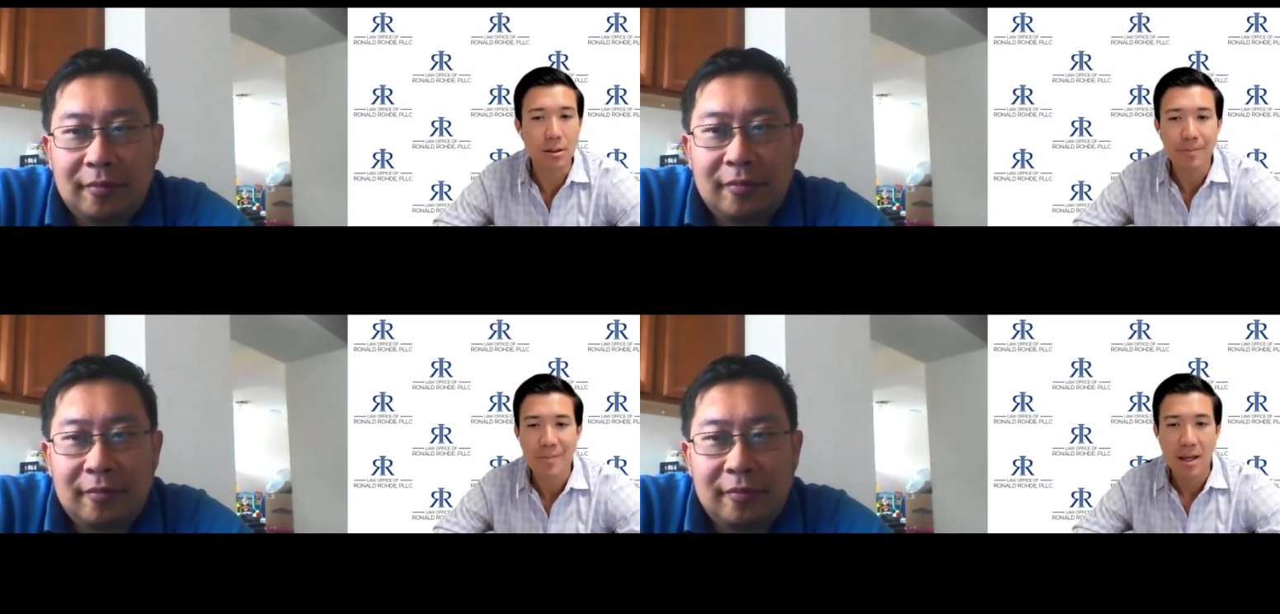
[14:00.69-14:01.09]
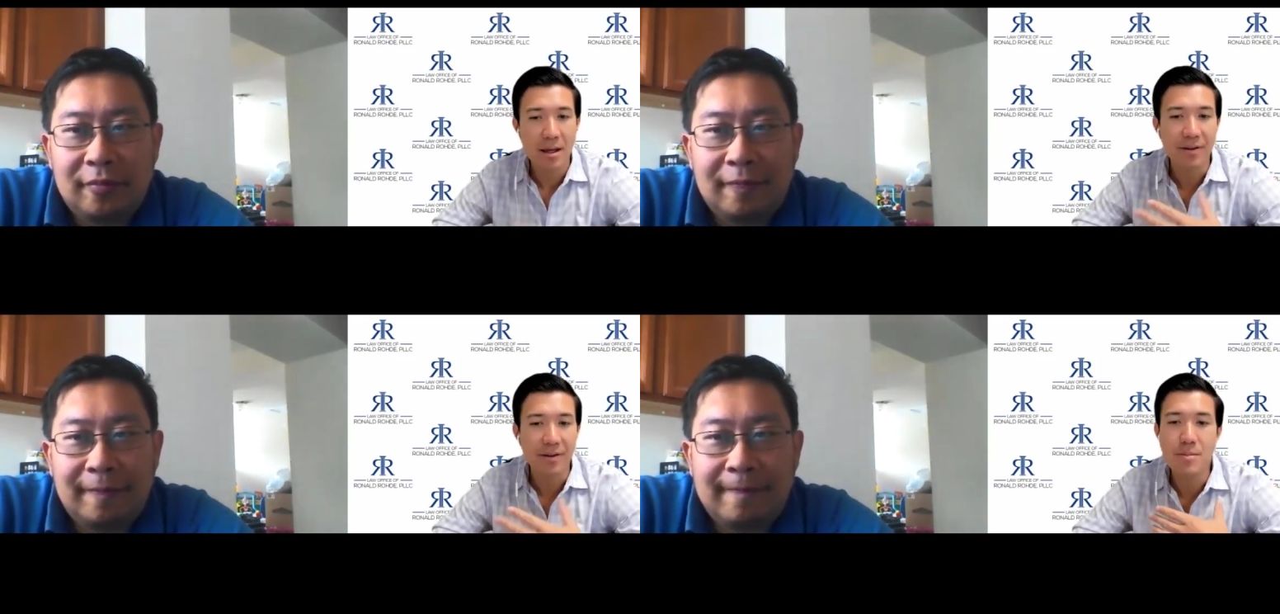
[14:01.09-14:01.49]
Speaker 1: So
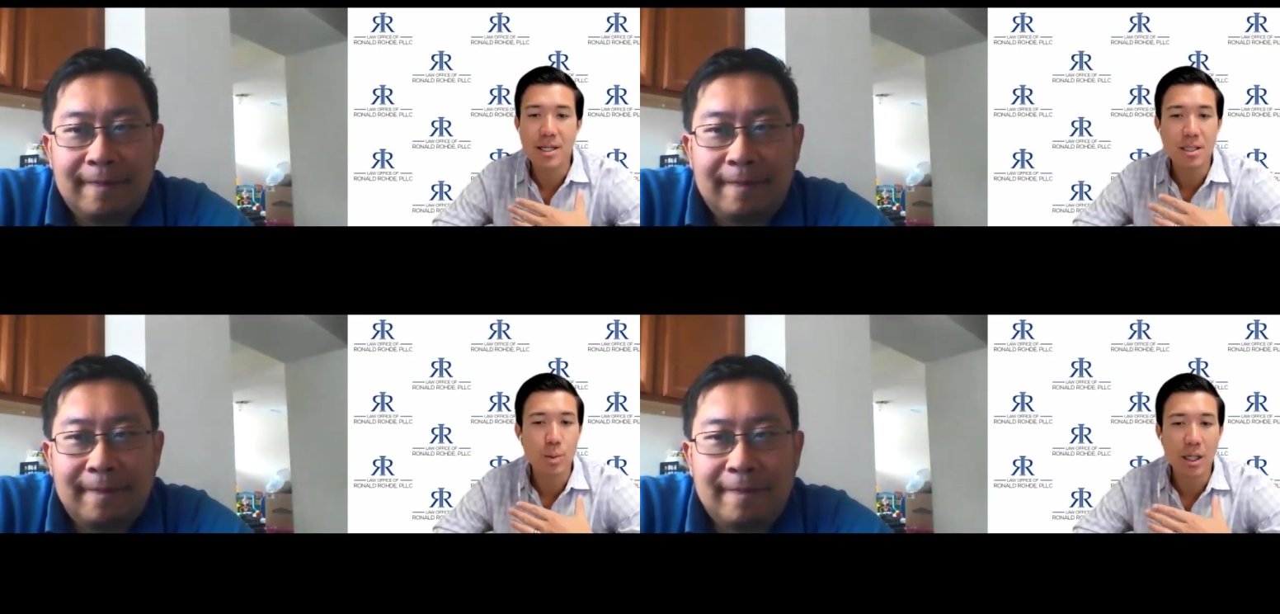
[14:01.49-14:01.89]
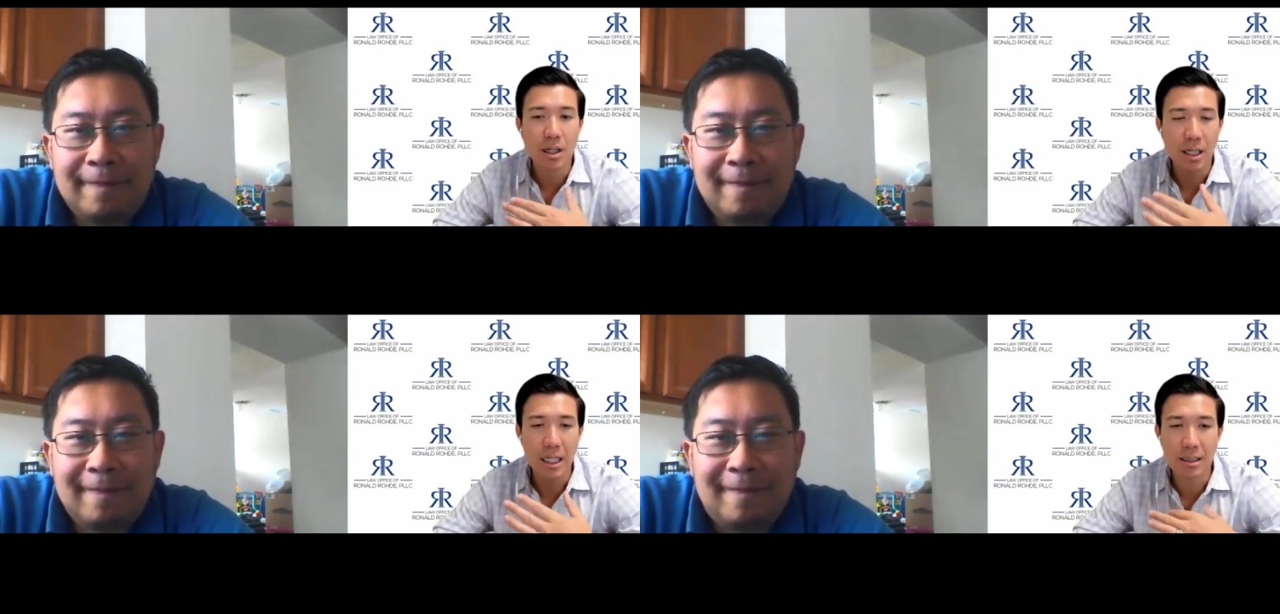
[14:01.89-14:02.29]
if I
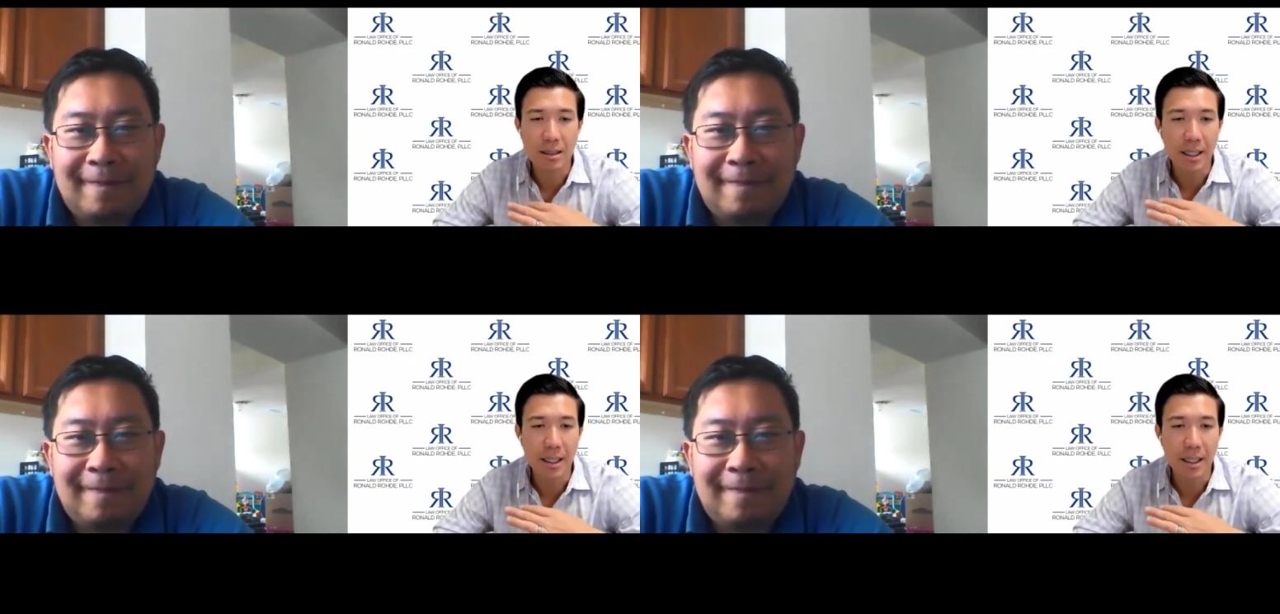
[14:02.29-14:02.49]
misspeak on any